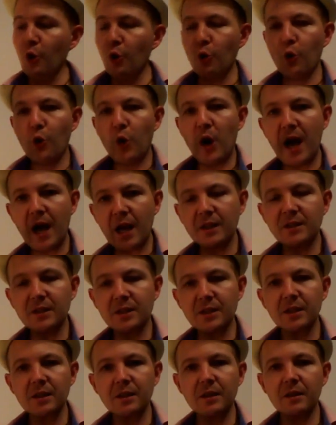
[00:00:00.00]
who
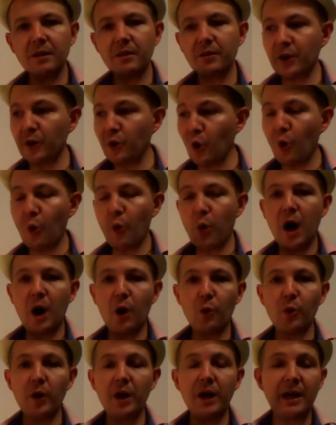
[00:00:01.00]
has the
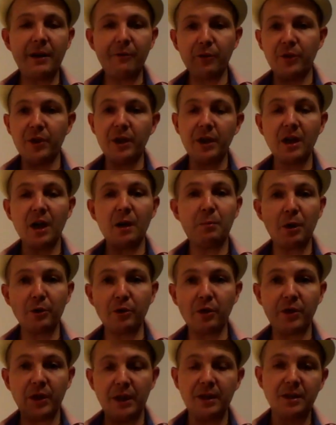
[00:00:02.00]
know-how and everything about
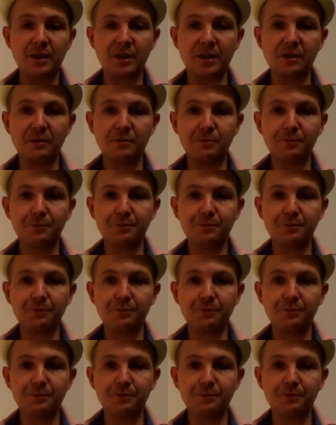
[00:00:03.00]
the things.